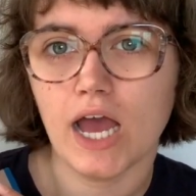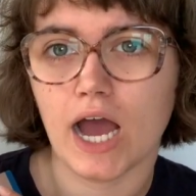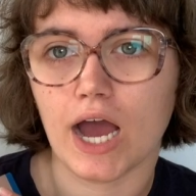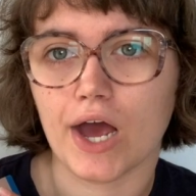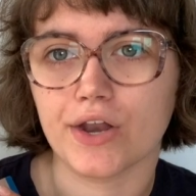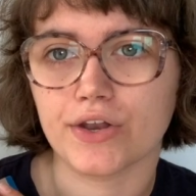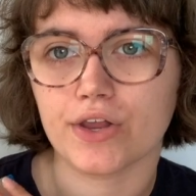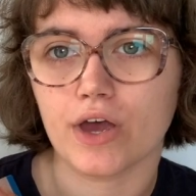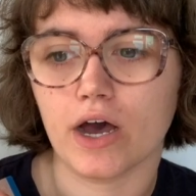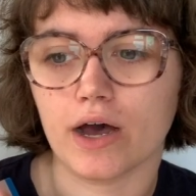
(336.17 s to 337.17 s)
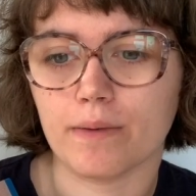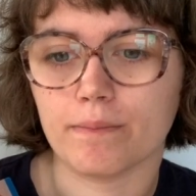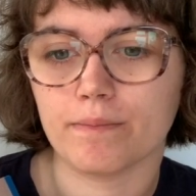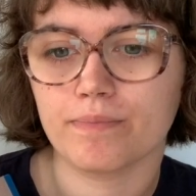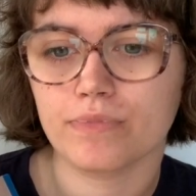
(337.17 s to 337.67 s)
And
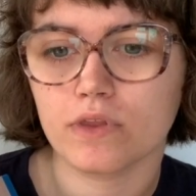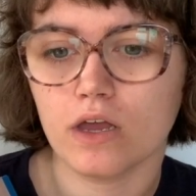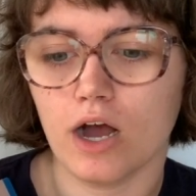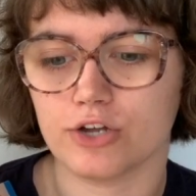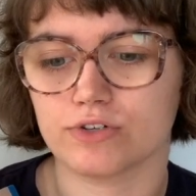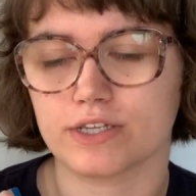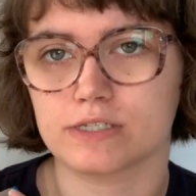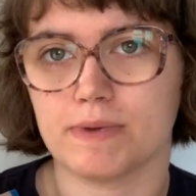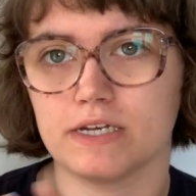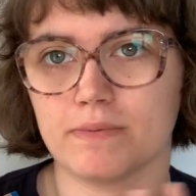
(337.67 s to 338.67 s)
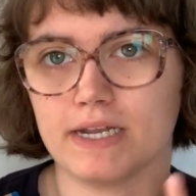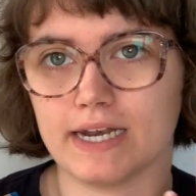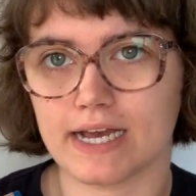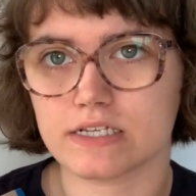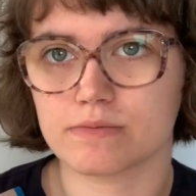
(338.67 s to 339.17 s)
um, I'd rather spend a bit
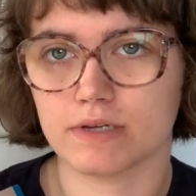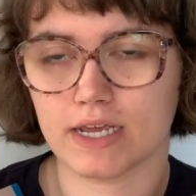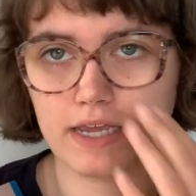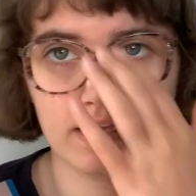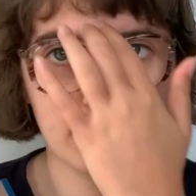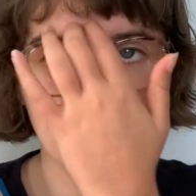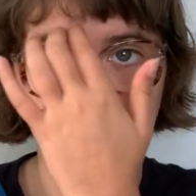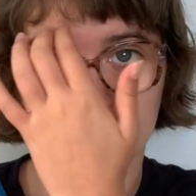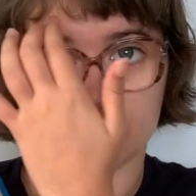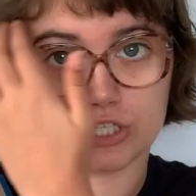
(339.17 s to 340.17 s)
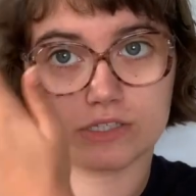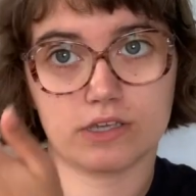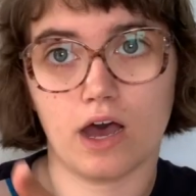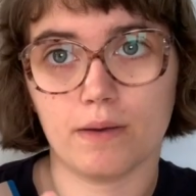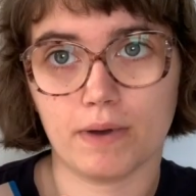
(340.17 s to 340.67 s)
less money on just
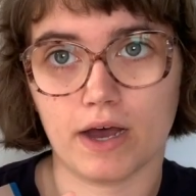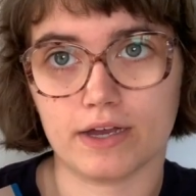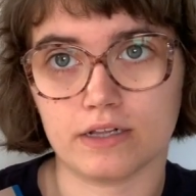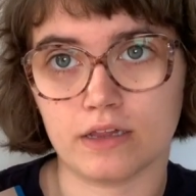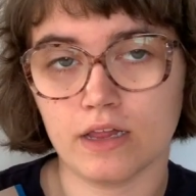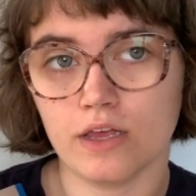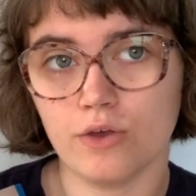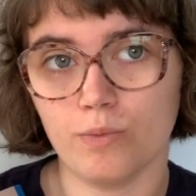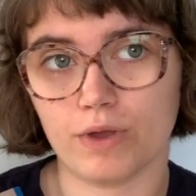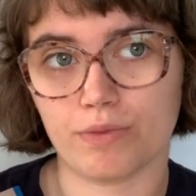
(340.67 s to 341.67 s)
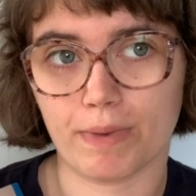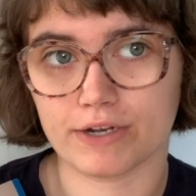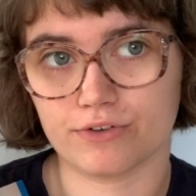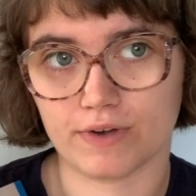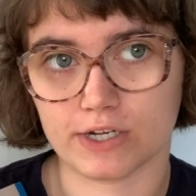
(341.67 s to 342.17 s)
cut pile with
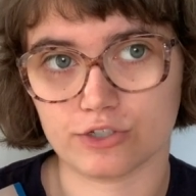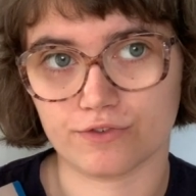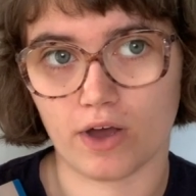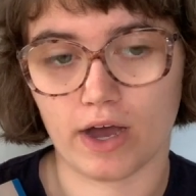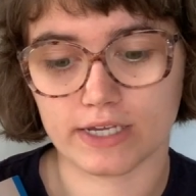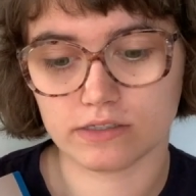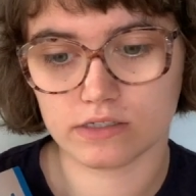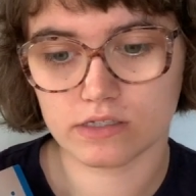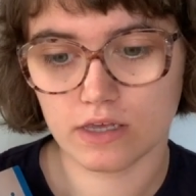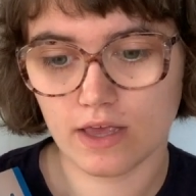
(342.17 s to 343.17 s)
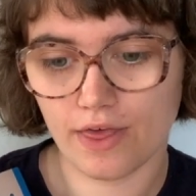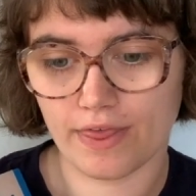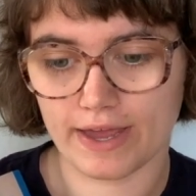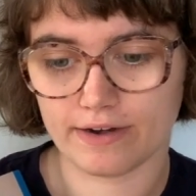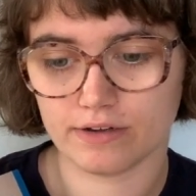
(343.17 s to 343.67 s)
better range of heights,
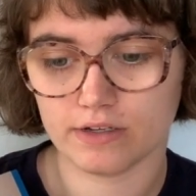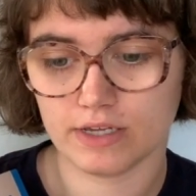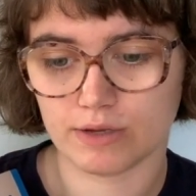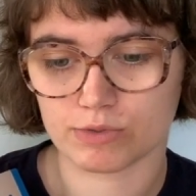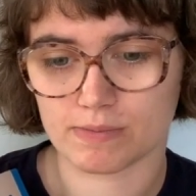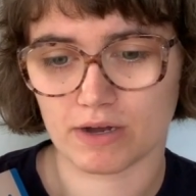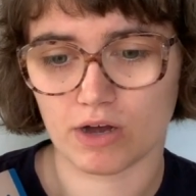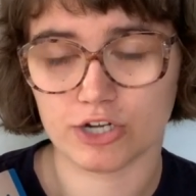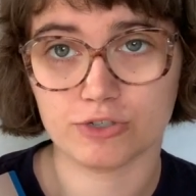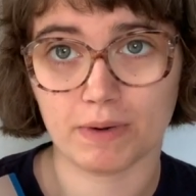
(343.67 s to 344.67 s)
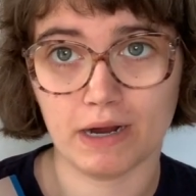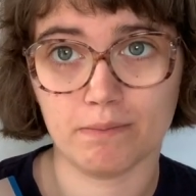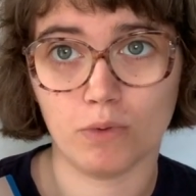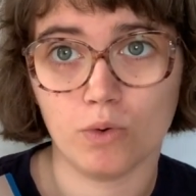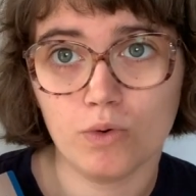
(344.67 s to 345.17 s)
then it was about £100
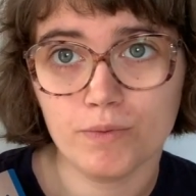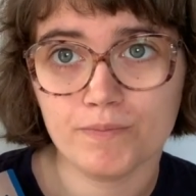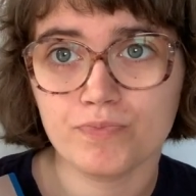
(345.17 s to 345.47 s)
more